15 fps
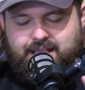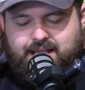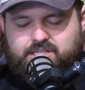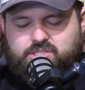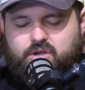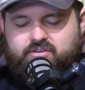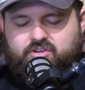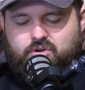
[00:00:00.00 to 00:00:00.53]

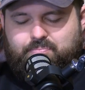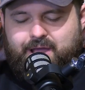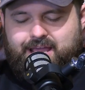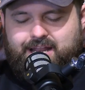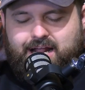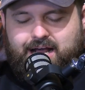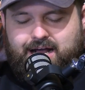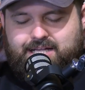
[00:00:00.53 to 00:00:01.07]
So I got
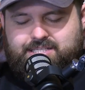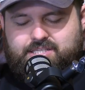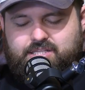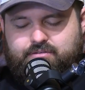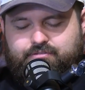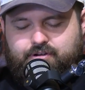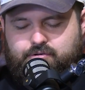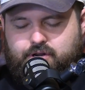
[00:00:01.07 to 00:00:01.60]
Payne Haas in
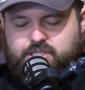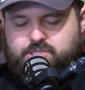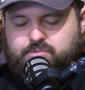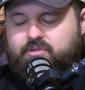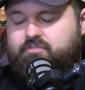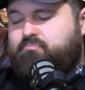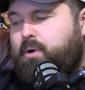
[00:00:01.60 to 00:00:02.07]
the front row. So we